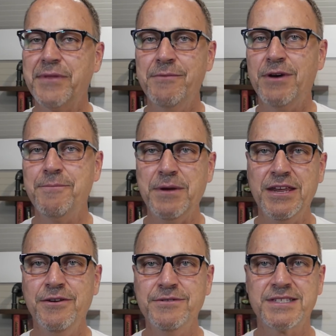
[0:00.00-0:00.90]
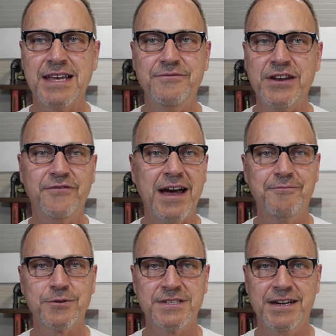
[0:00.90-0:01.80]
it might be used
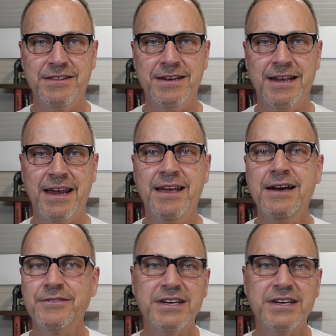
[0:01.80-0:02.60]
seventy-five percent of the day.